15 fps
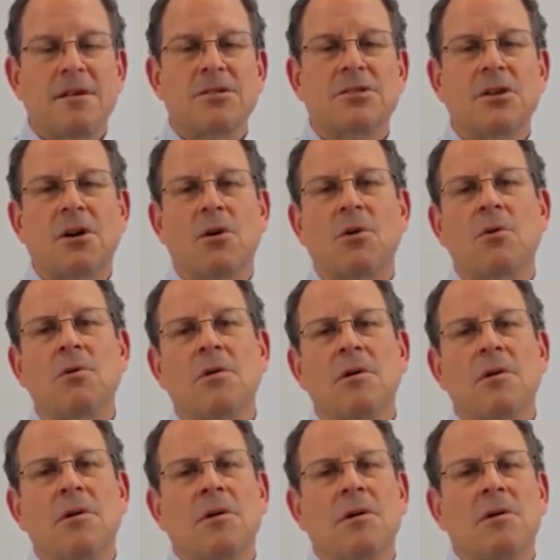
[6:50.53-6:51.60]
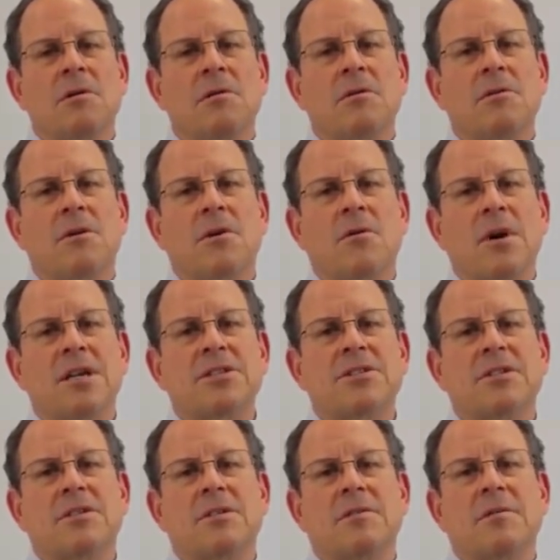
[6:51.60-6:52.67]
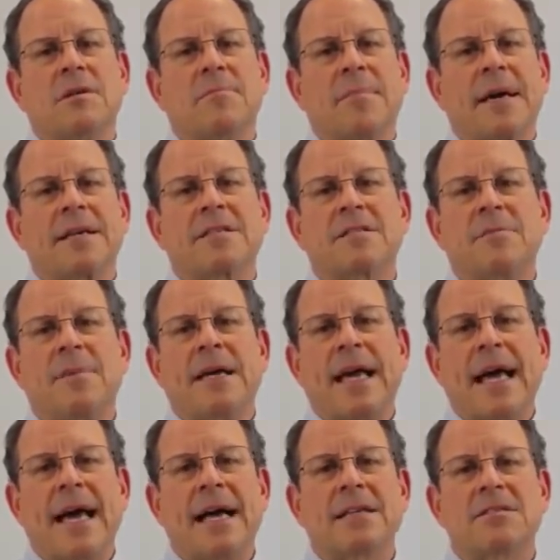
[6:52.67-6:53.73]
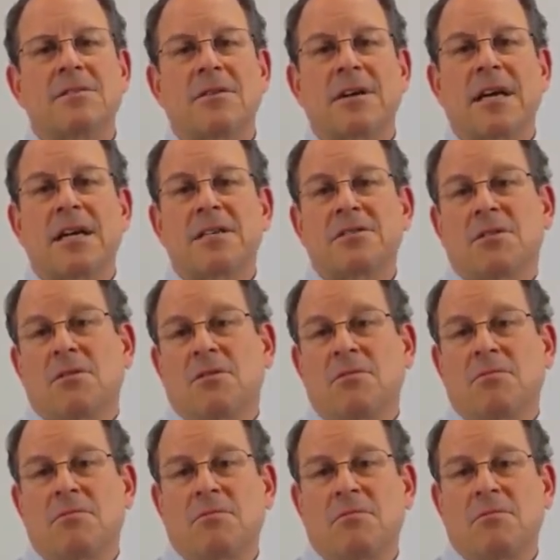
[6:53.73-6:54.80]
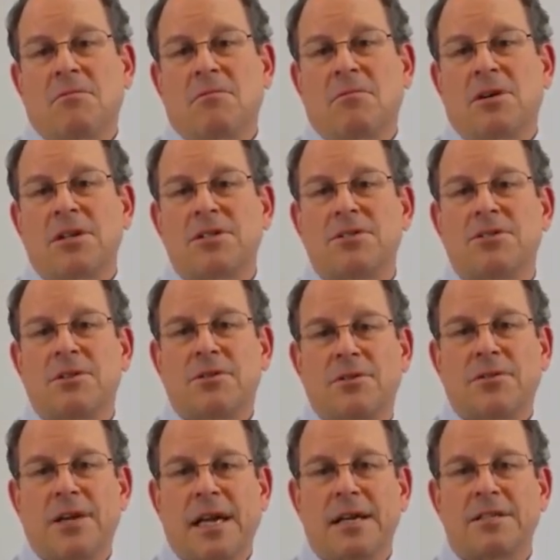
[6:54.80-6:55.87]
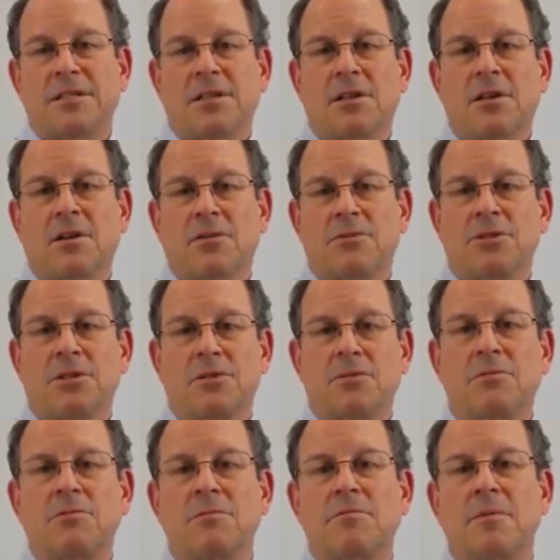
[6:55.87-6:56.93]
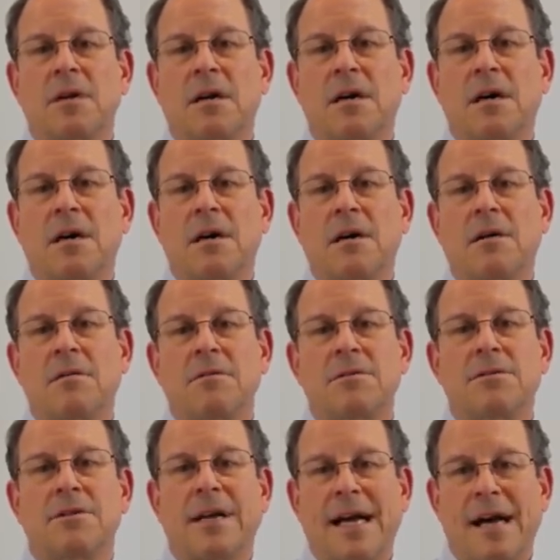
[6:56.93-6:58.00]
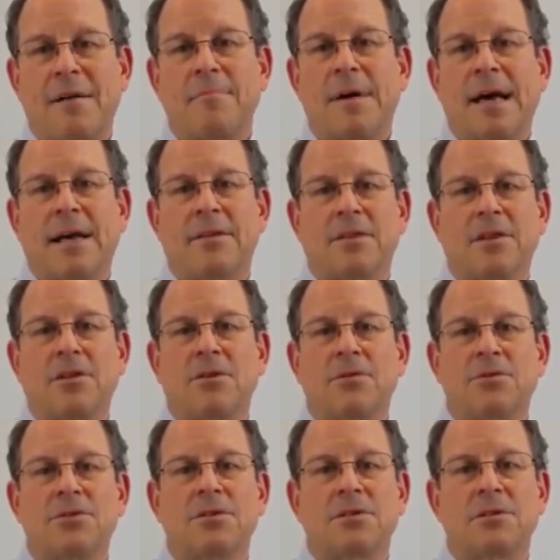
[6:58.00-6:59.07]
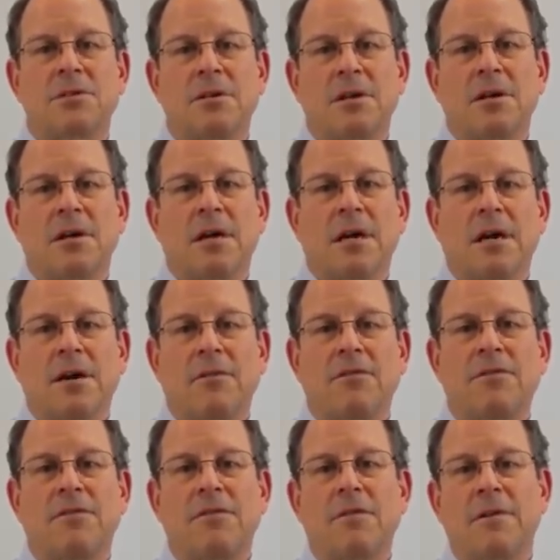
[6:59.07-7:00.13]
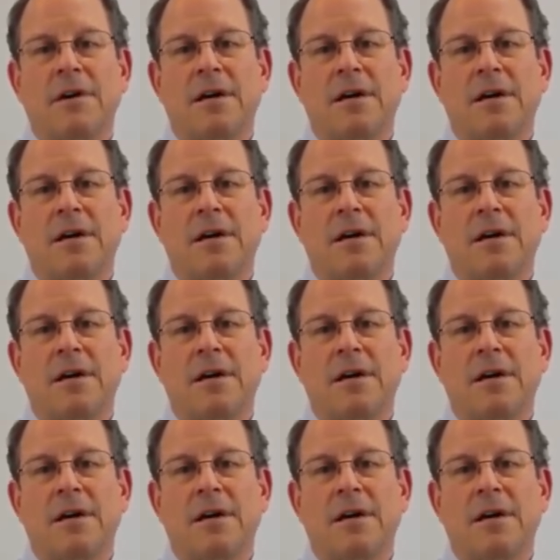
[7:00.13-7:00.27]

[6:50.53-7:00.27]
So the question begs to be asked, okay, so what does United Silicone do to combat the use of